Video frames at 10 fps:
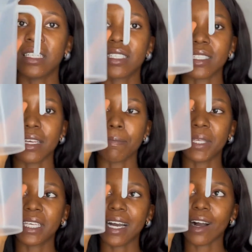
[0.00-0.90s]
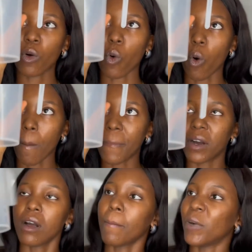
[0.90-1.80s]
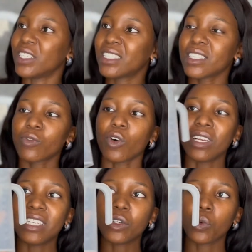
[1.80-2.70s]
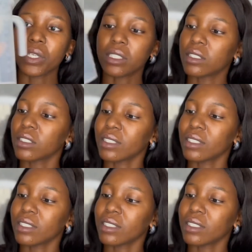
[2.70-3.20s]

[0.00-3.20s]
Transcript: This is a bigger cup, but this is for liquid.